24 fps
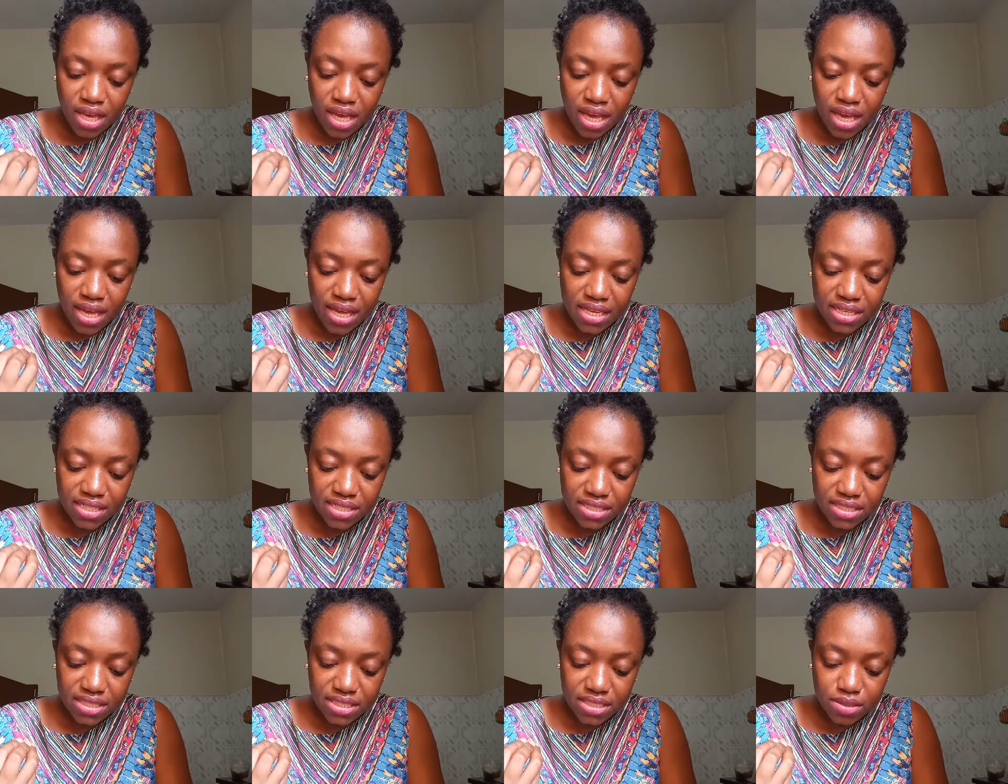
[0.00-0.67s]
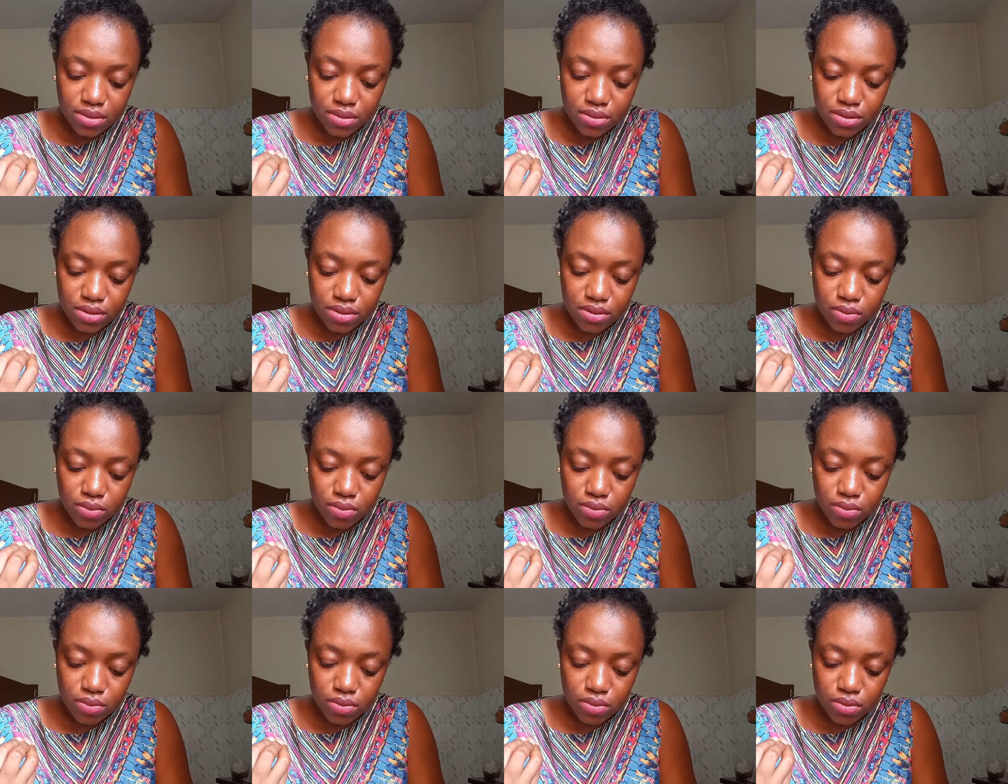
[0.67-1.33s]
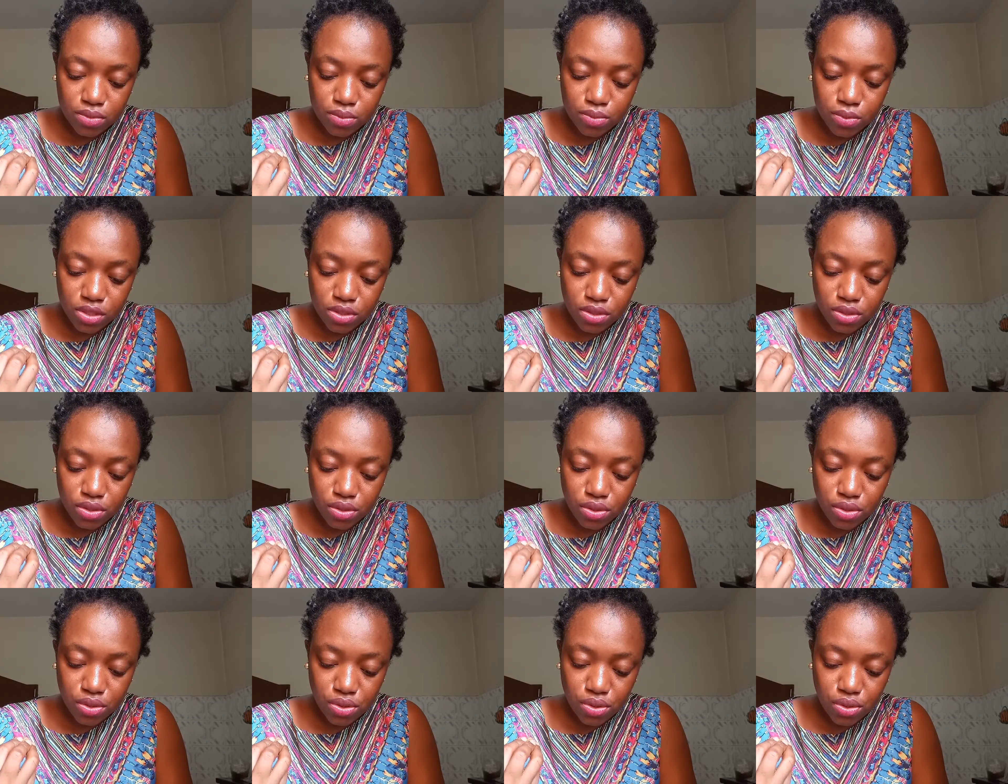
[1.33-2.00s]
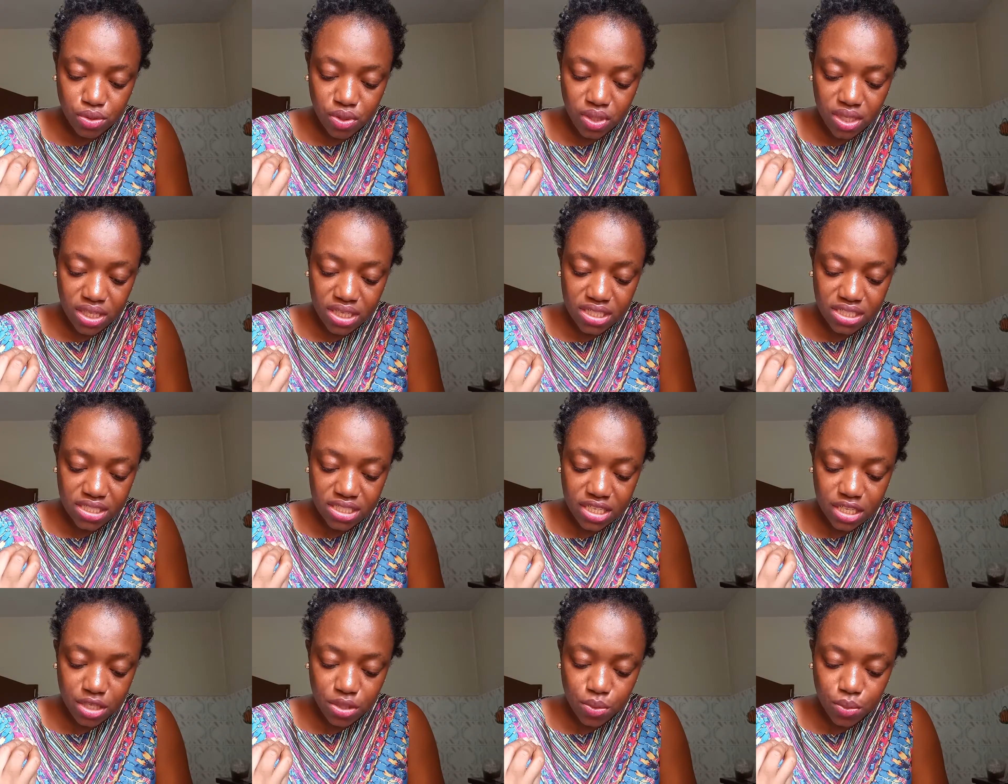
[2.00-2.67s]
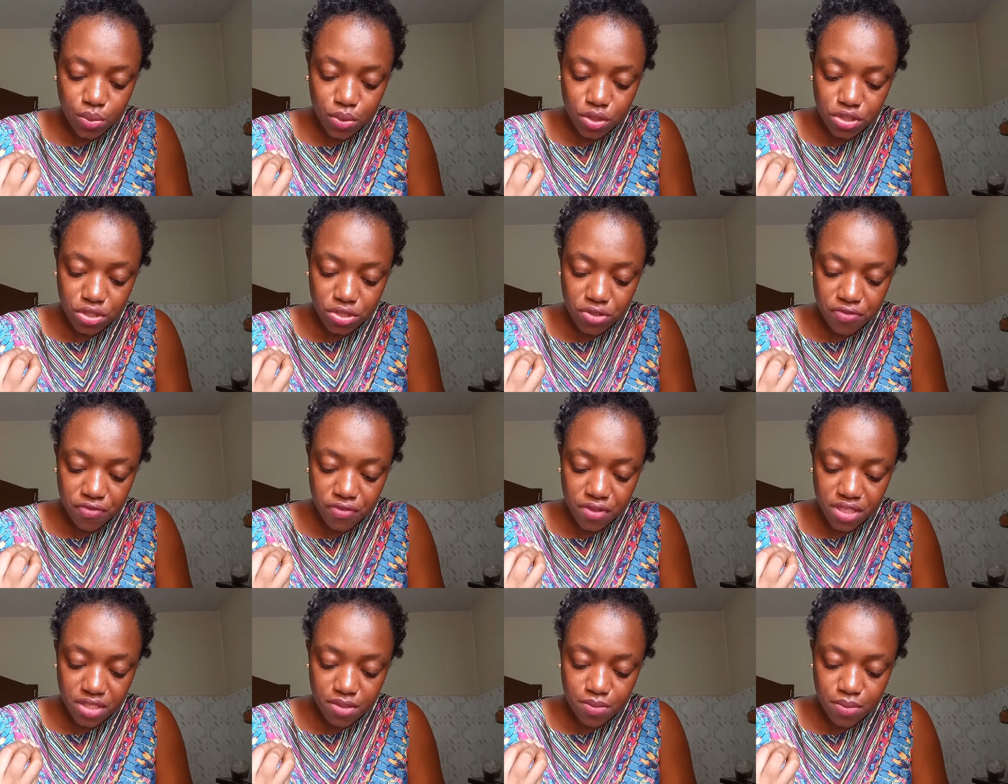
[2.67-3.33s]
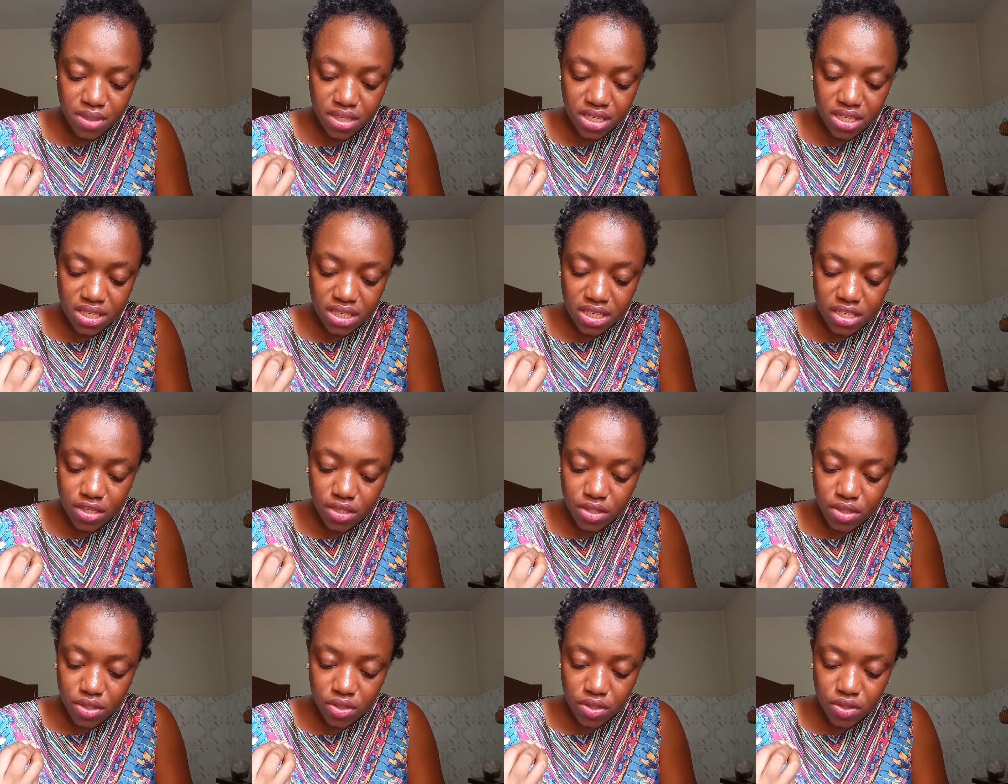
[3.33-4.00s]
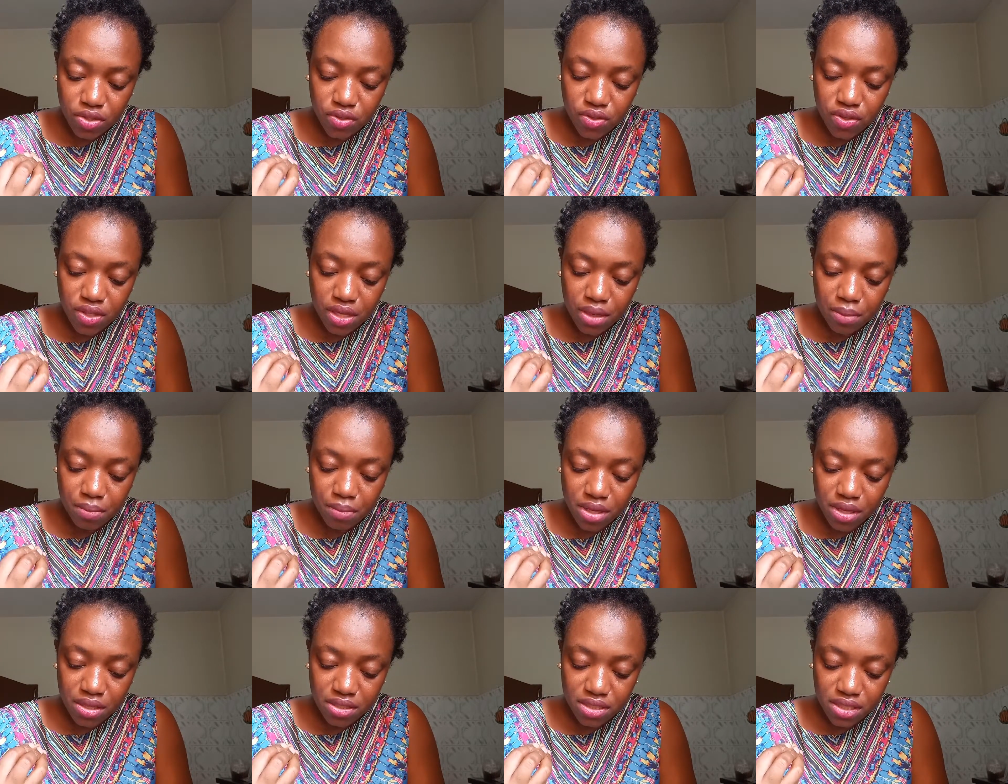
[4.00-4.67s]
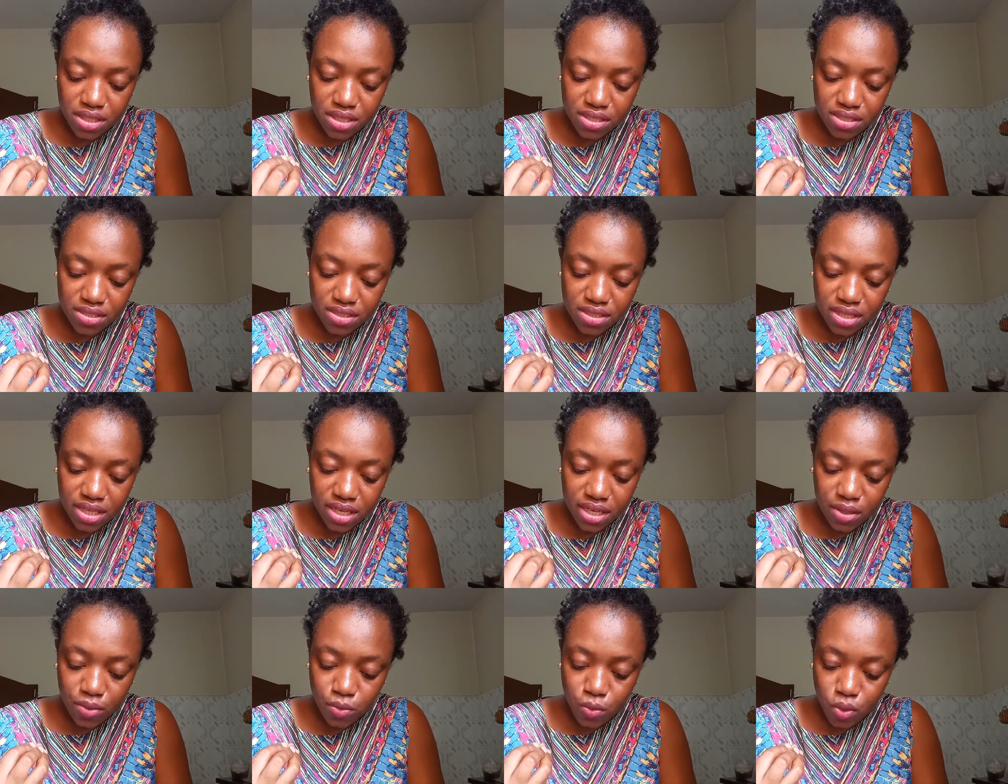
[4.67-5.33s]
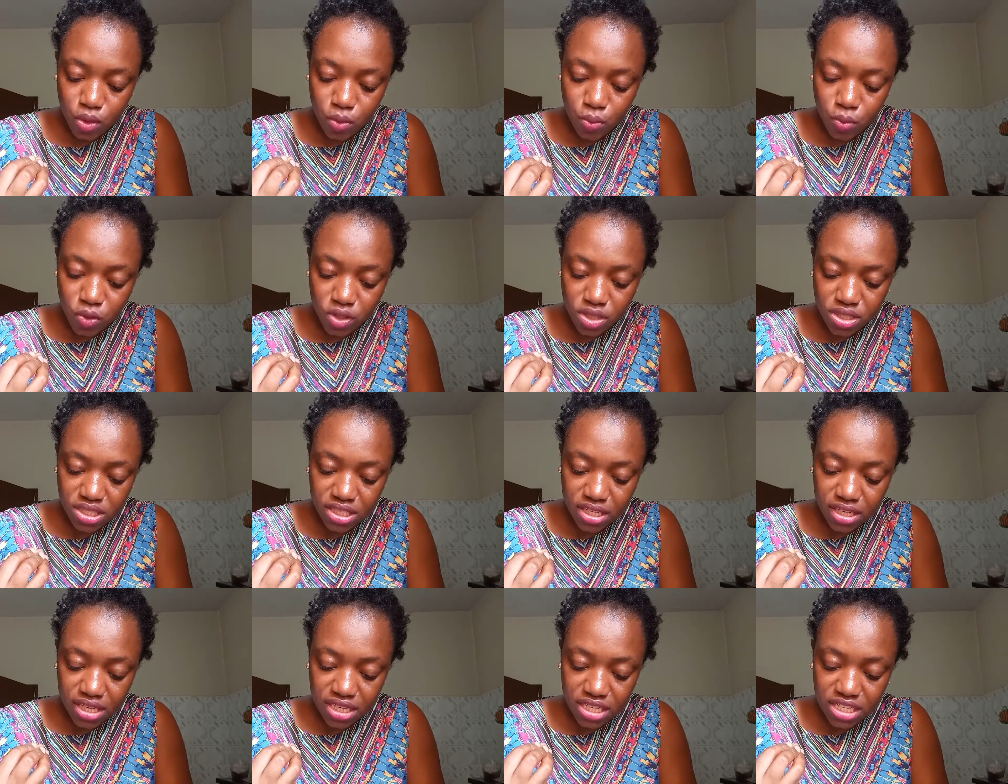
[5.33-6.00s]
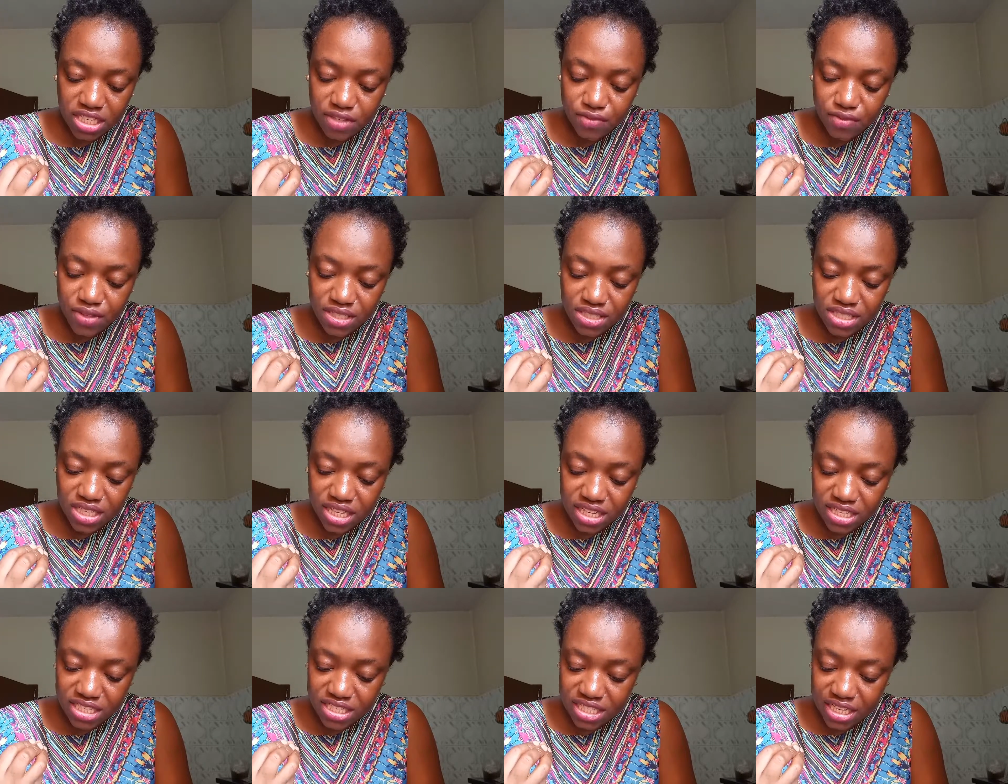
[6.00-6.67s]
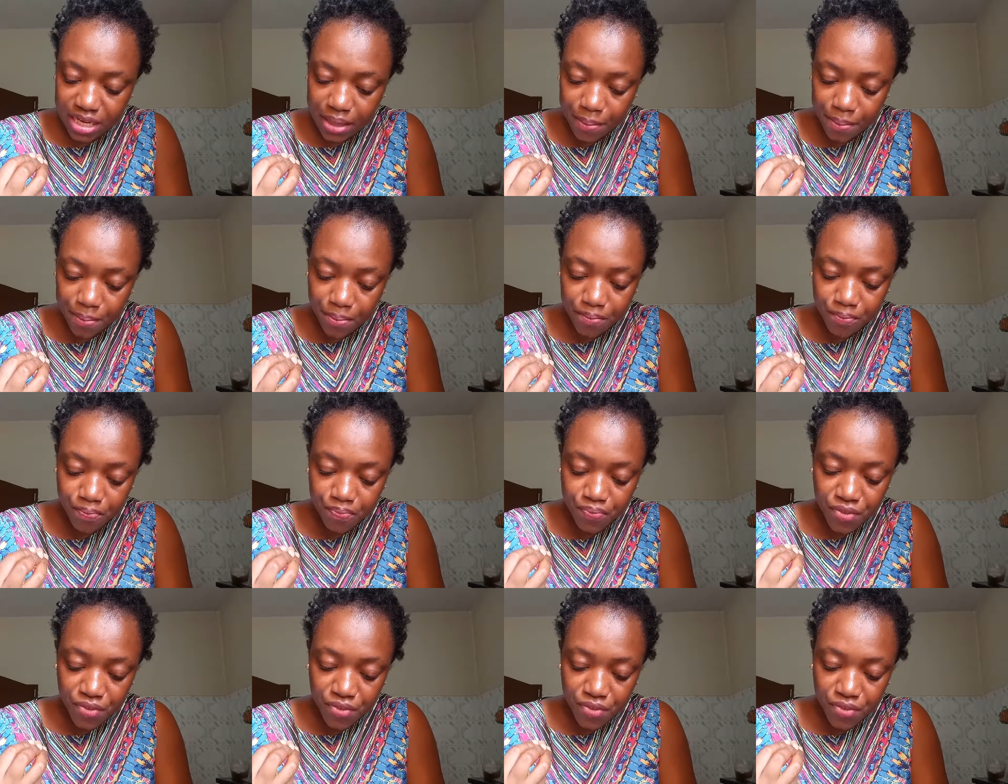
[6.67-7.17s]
And what you do is that you wash your face with a clean cloth, a mouth cleanser, and warm water. Leave the skin damp.